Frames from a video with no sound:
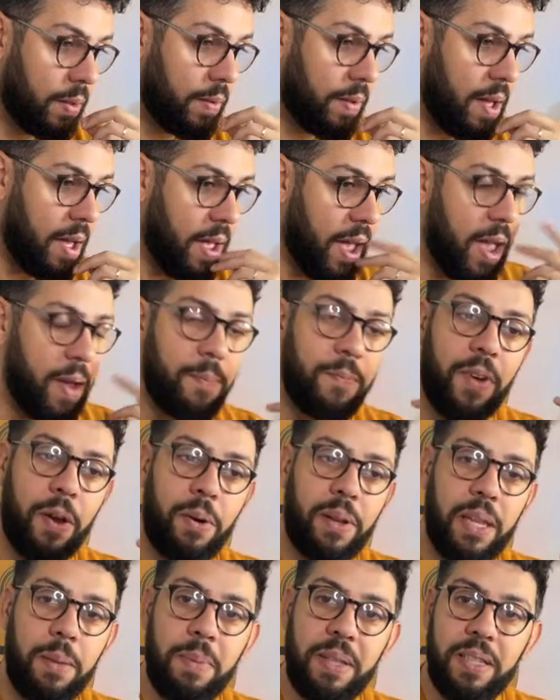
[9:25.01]
I am very
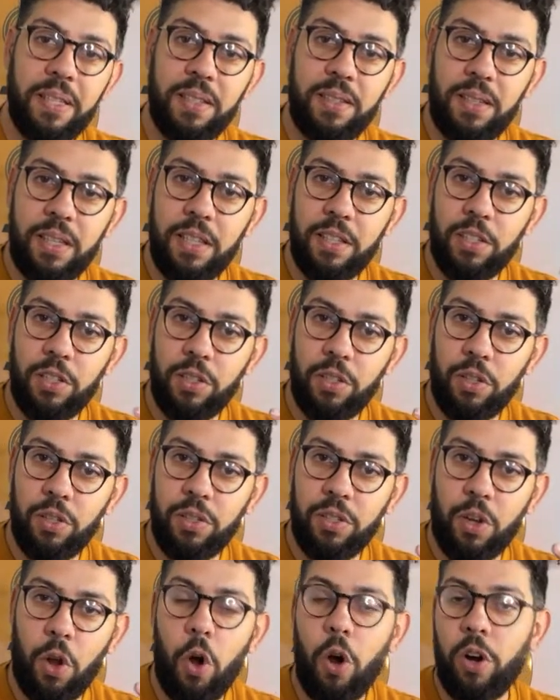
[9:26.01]
limited in
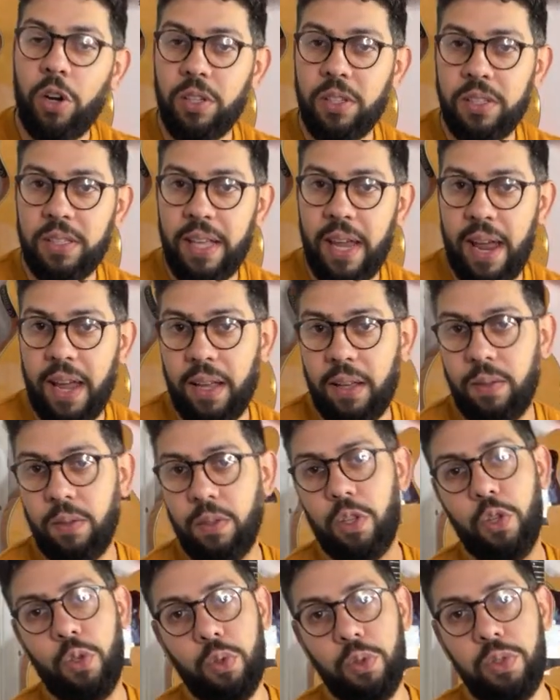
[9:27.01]
the chords that I
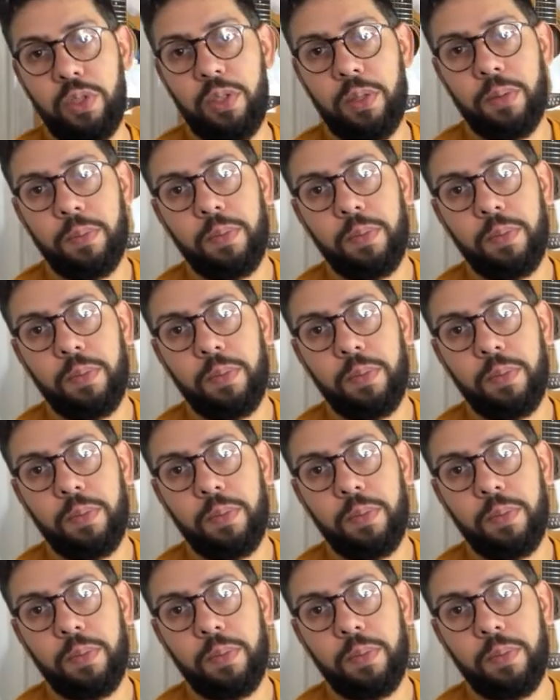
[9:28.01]
use,